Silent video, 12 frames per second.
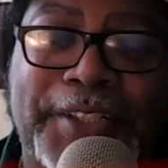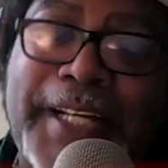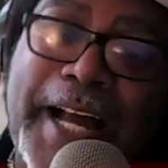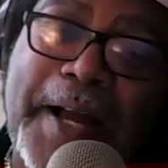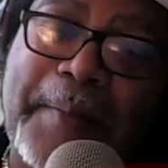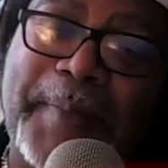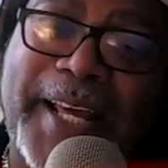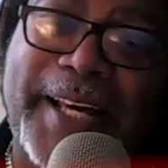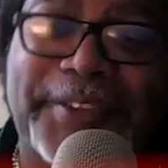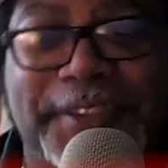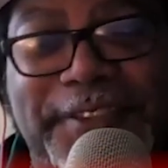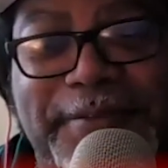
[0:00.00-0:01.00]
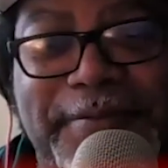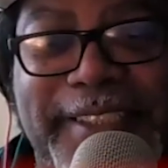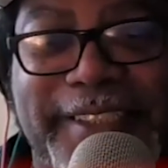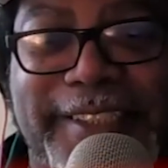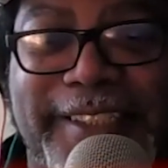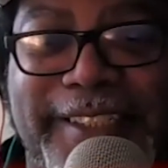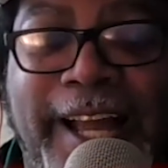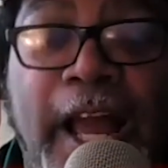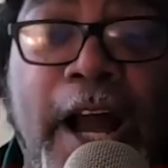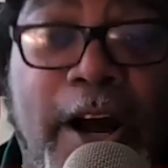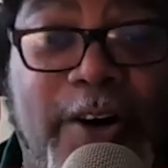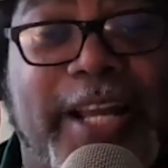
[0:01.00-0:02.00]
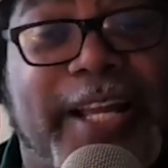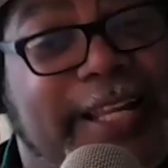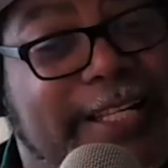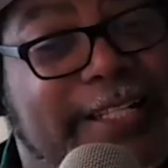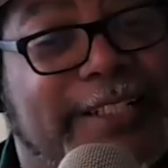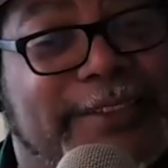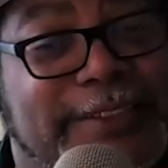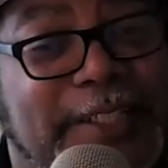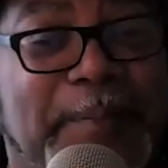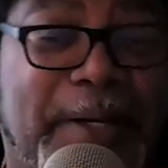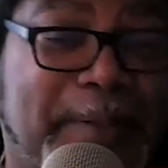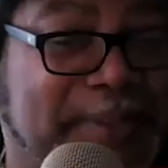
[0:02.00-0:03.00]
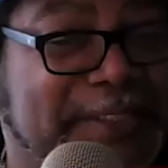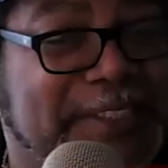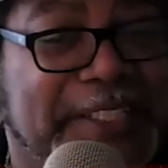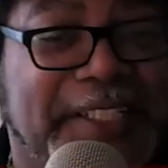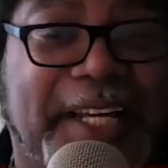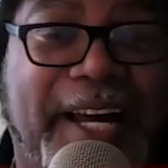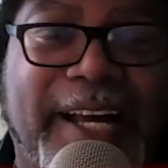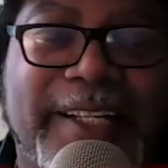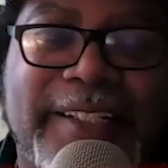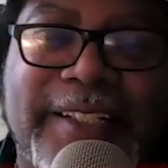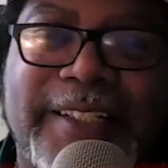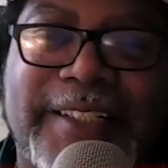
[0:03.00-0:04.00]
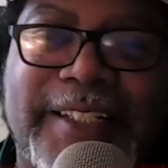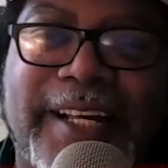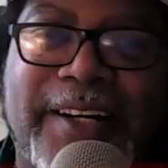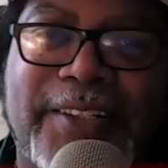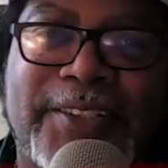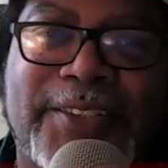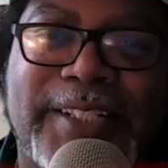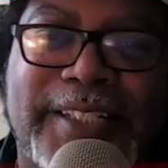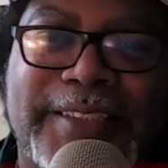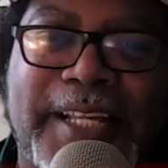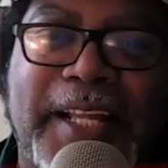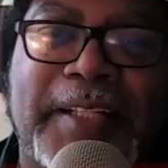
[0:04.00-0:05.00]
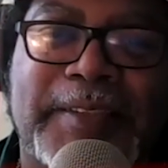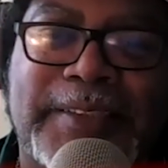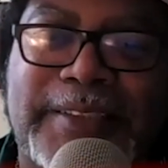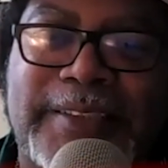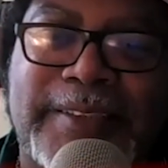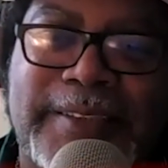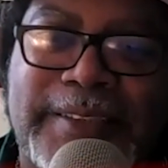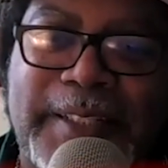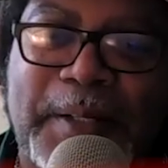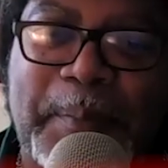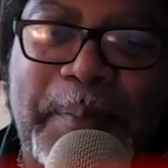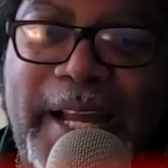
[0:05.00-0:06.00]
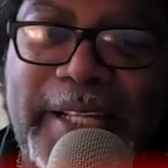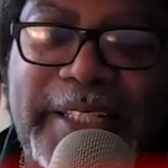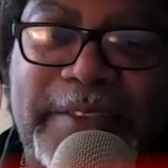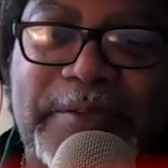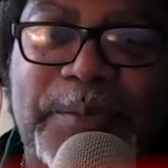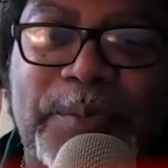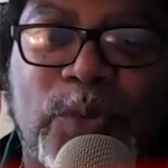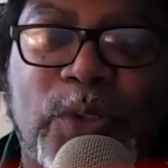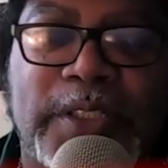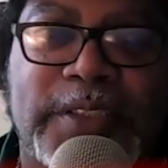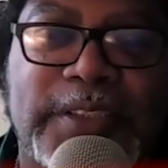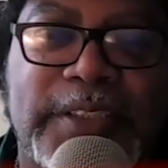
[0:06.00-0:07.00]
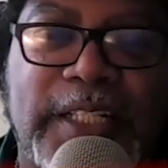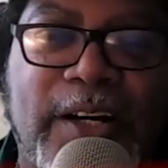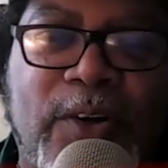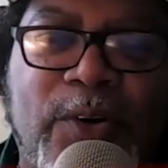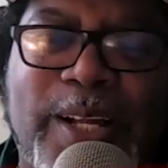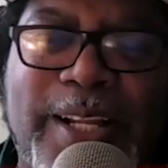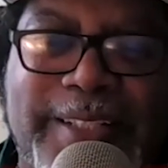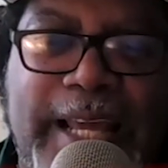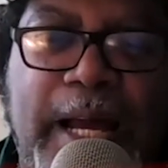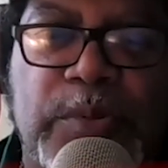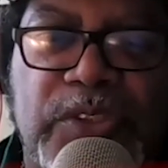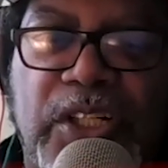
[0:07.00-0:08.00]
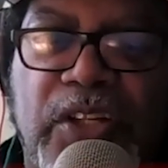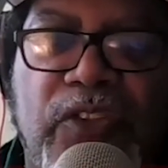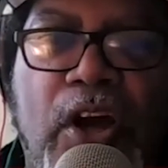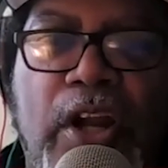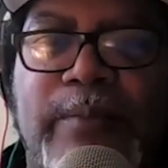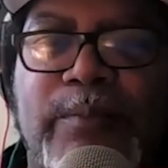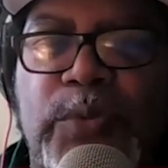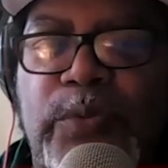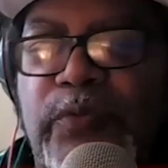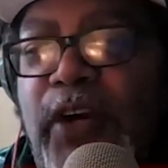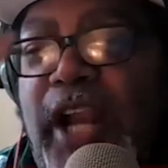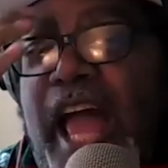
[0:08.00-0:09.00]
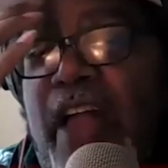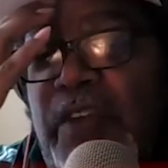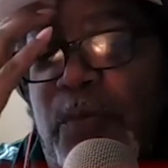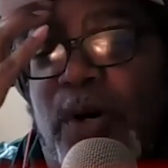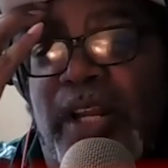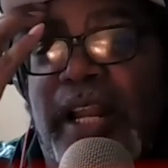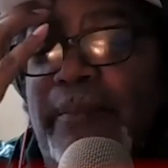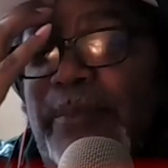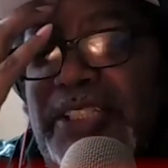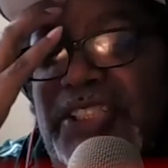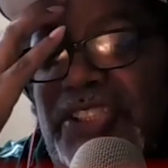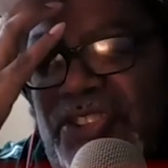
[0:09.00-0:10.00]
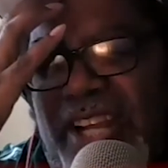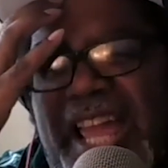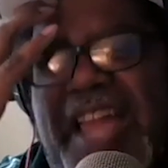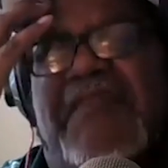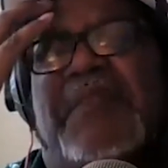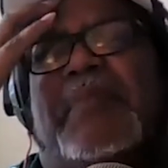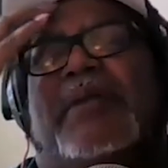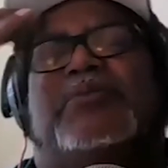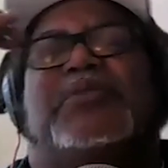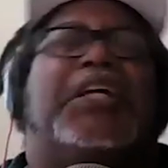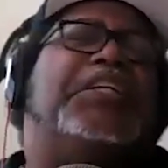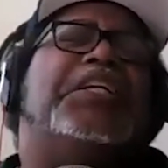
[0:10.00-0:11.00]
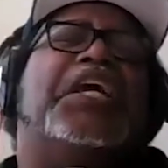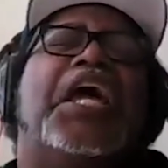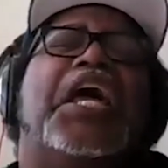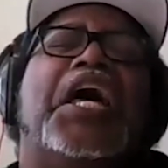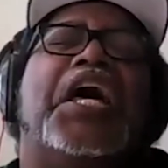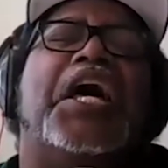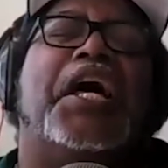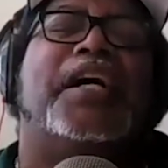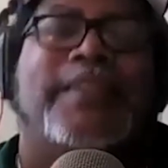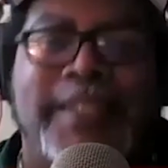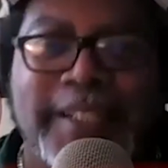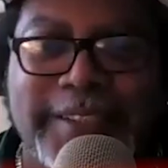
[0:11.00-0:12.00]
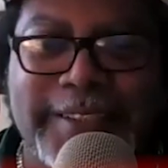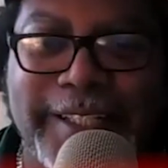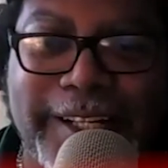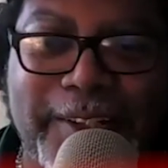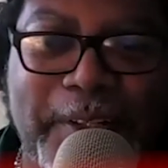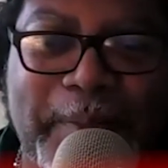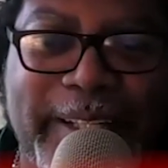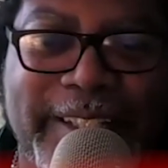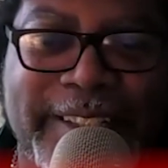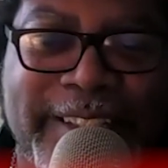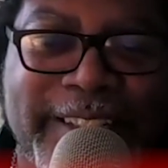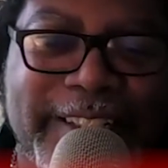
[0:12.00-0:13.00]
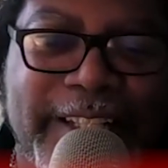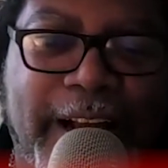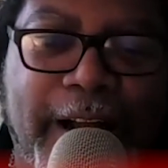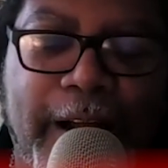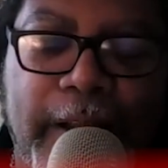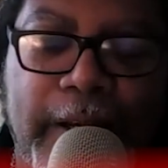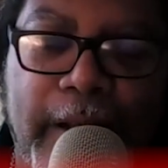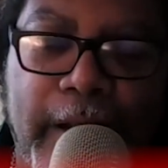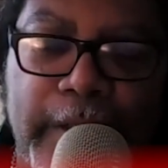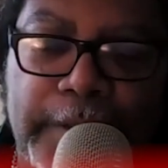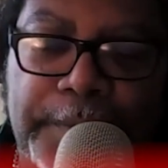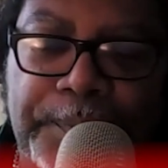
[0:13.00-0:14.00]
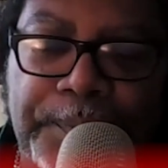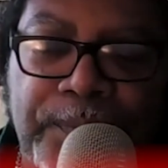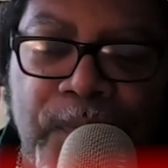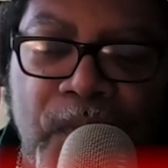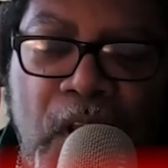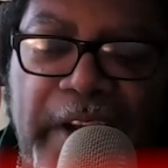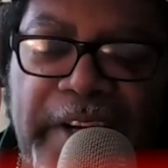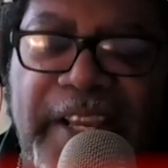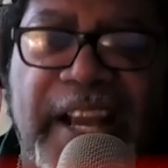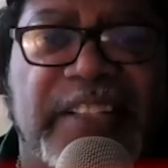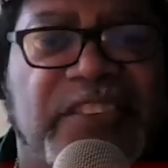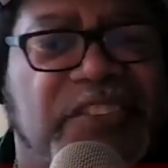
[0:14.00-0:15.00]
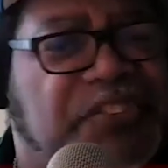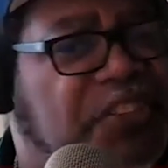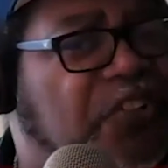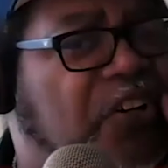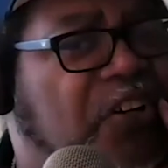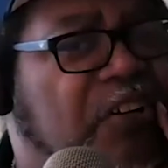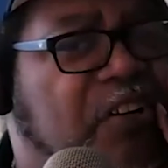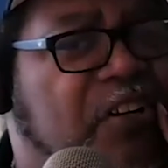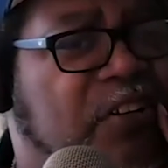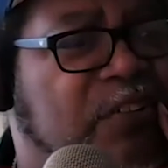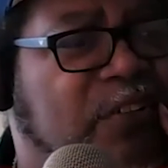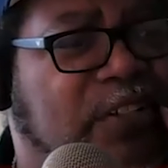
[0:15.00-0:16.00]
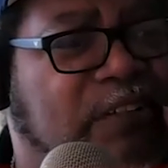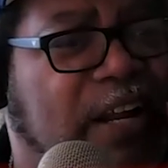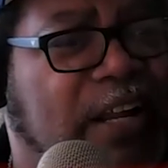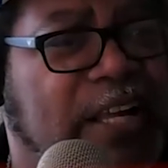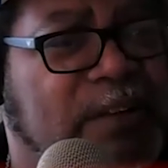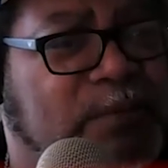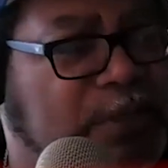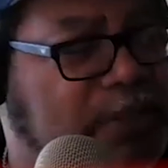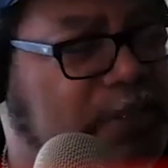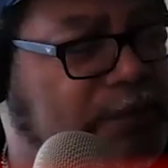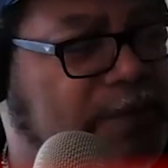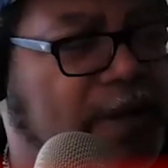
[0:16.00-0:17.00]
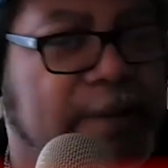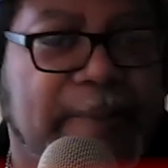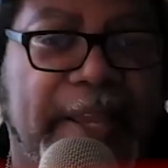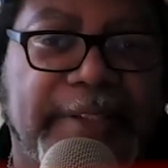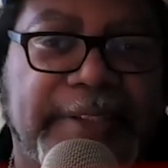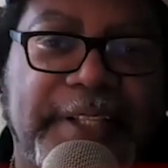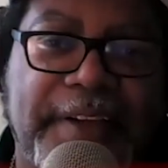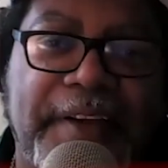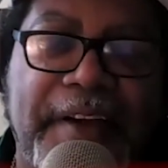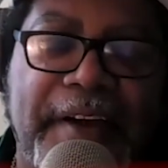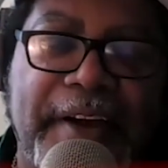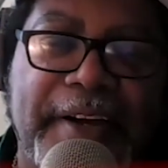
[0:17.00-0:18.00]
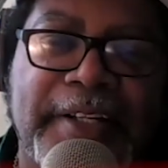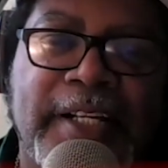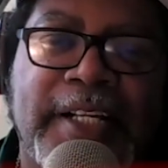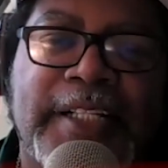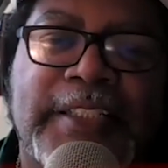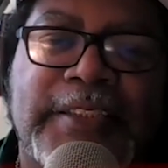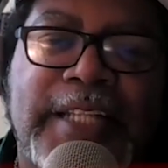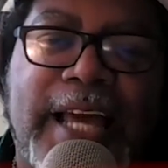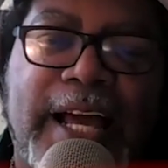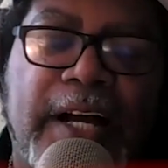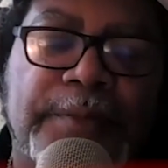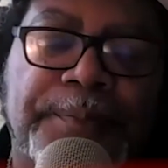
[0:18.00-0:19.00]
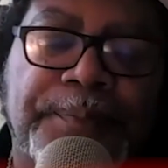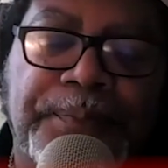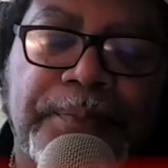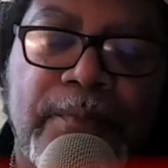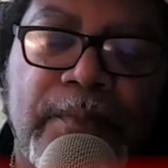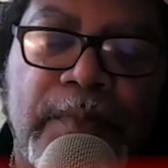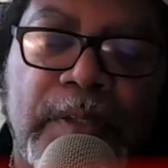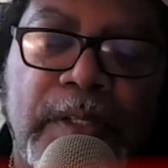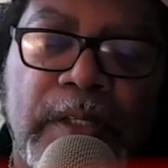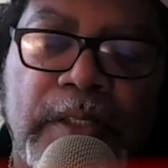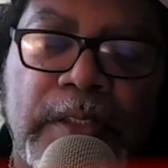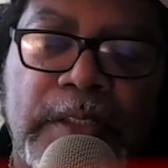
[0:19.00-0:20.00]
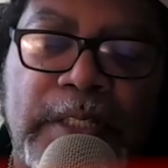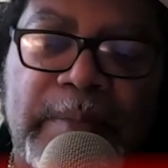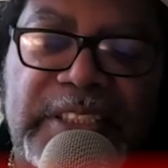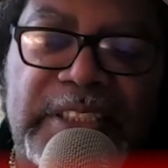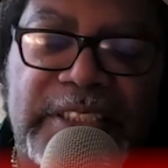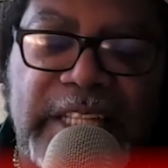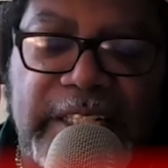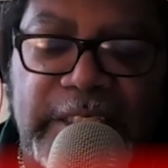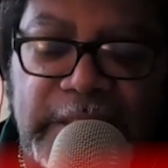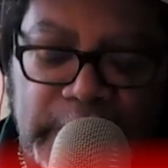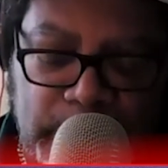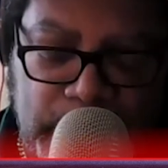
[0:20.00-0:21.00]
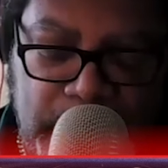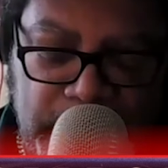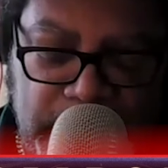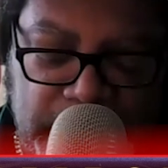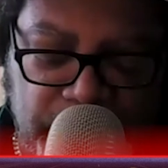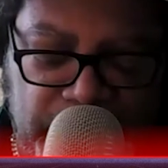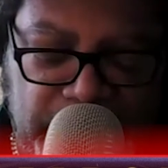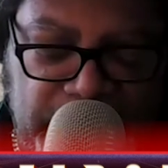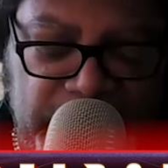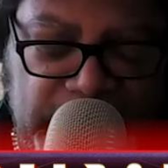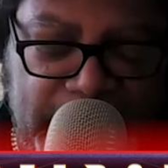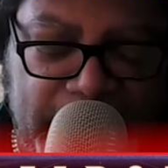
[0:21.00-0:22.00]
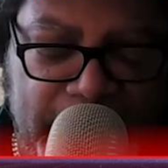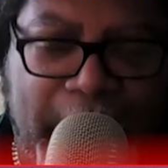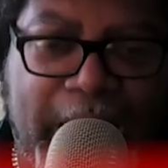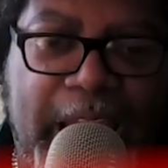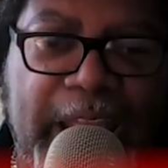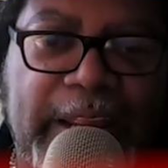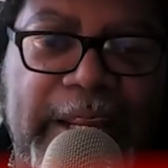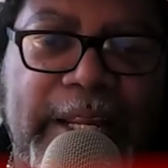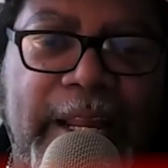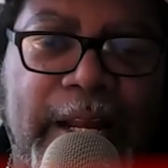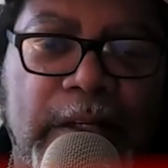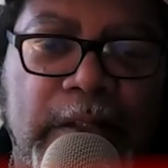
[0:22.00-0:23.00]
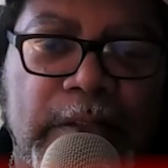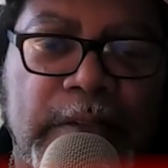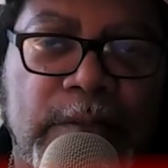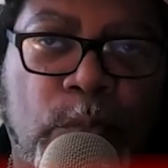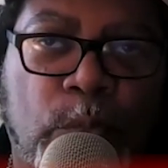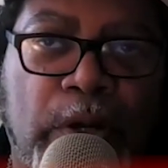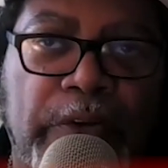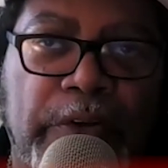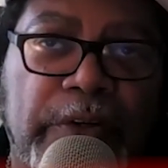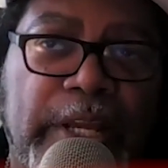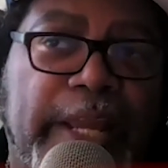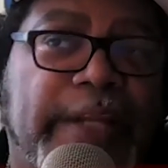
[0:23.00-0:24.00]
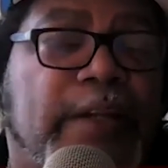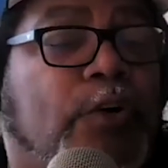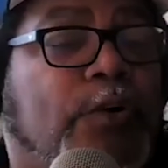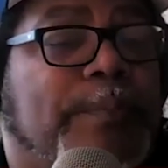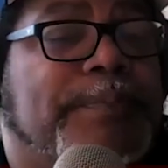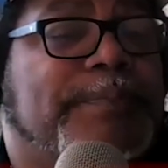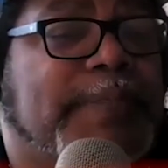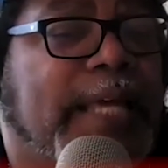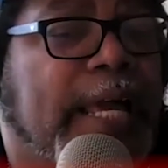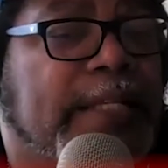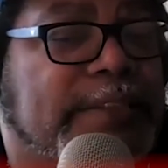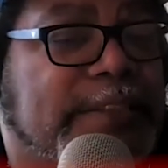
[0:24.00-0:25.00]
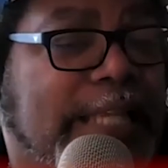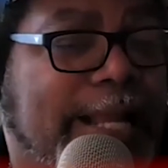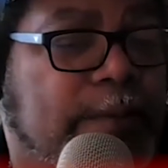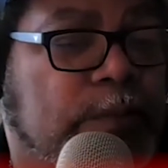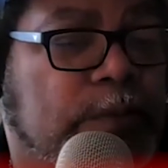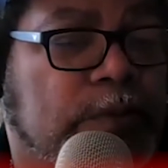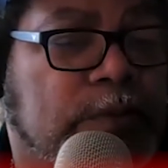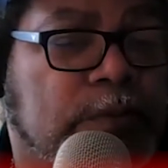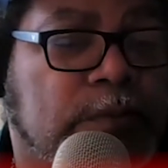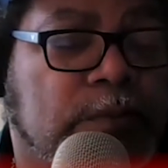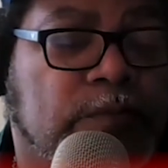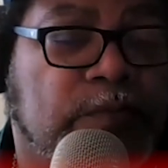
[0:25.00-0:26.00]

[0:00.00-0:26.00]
I'm an asshole. Oh, hey, yo, tell Barb she's looking hot, and then, Pat gives him one, and that was a cathartic move for everyone. I'm pretty sure everybody was like, yeah, you know what I mean? And the guy just sitting on the ground like, what the fuck, man? Now, let me just say this, because as we leave Sam, I wonder and hope that Sam will